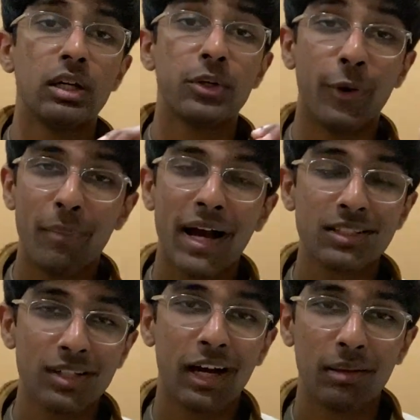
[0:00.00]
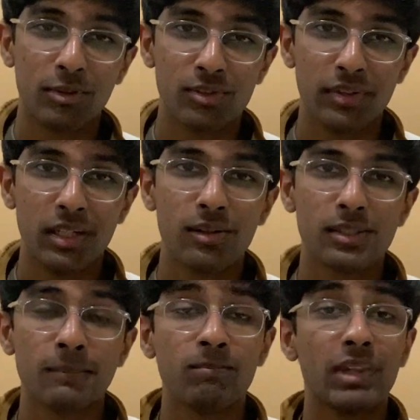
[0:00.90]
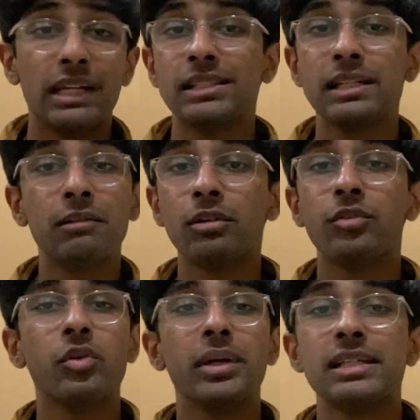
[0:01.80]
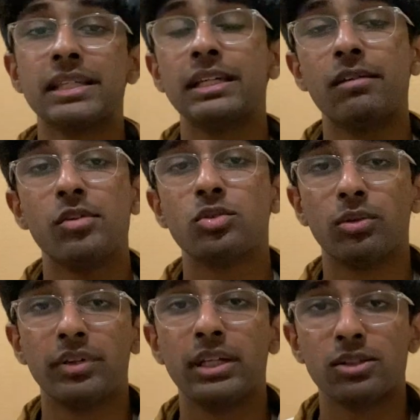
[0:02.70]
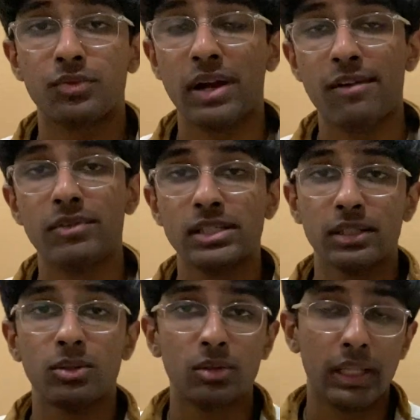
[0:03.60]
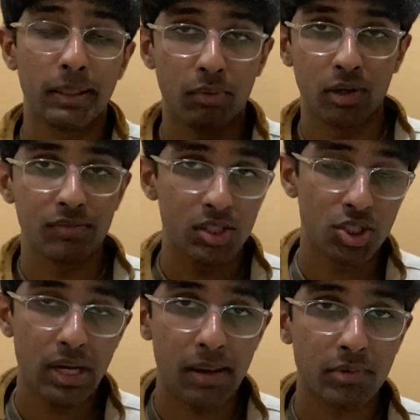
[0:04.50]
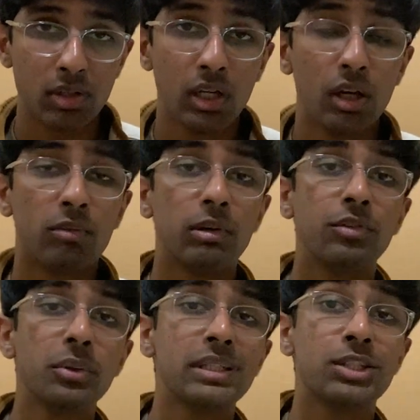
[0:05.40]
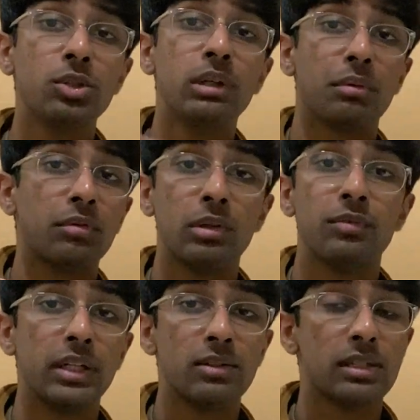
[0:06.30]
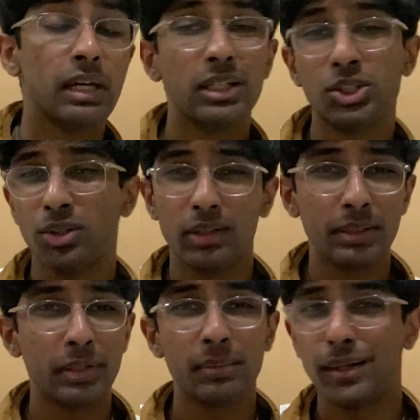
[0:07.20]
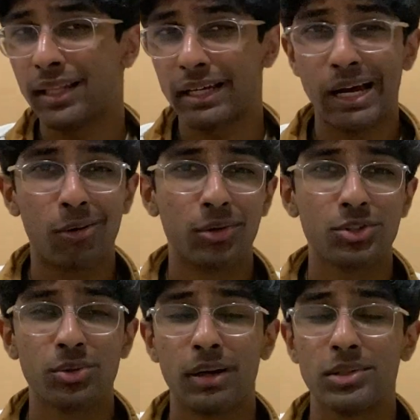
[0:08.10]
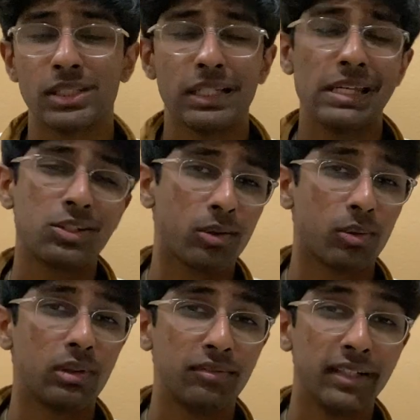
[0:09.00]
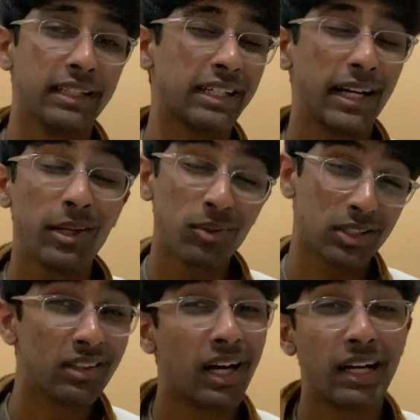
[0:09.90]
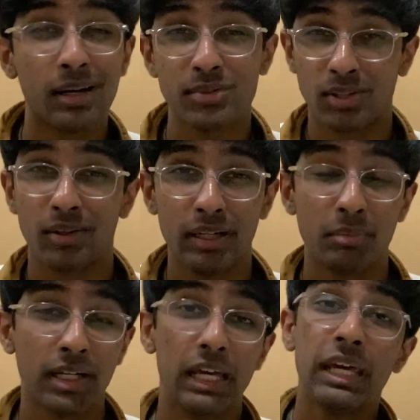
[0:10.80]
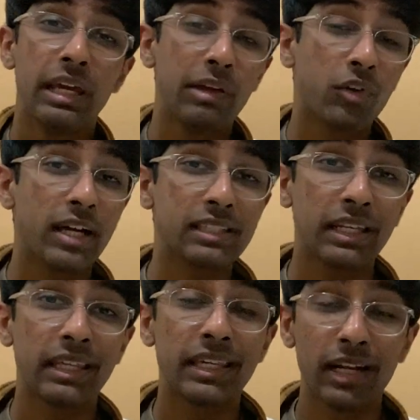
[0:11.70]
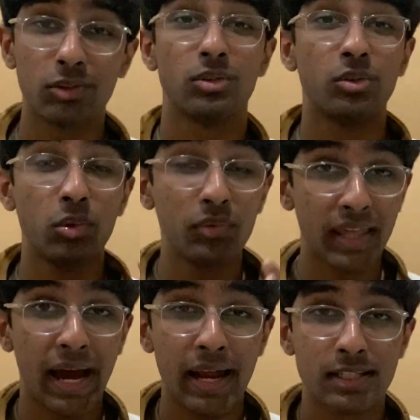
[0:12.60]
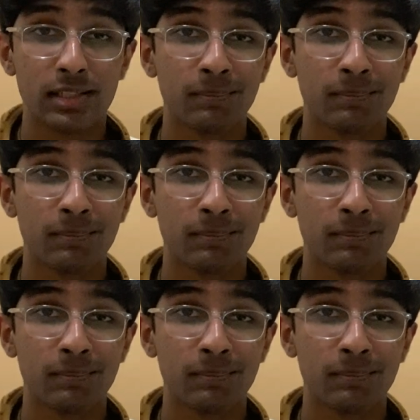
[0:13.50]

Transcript: go back to Heimler's videos. And instead of reviewing his individual videos for every single like part of each chapter, review his unit review videos. It should only be about like an hour or 2 hours in total of length. I know it's a lot, I'm sorry, but if you guys can get through that